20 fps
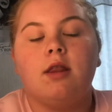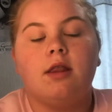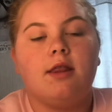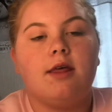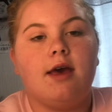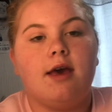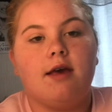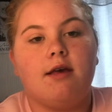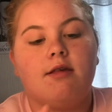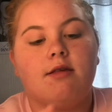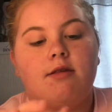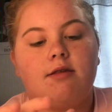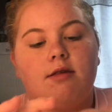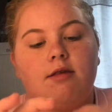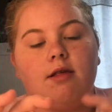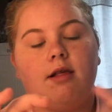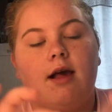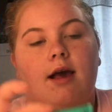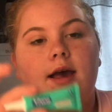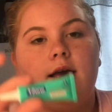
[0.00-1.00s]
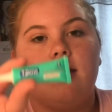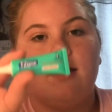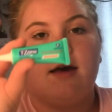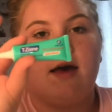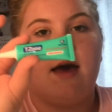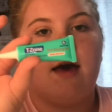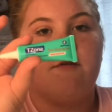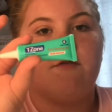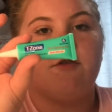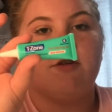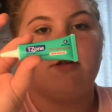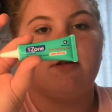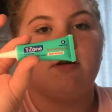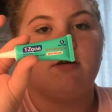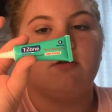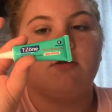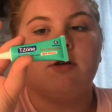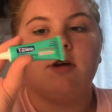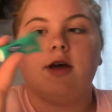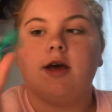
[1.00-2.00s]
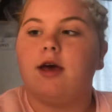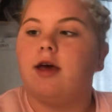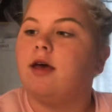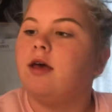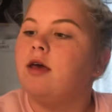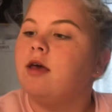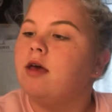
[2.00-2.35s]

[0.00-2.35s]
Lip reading: this like every single day.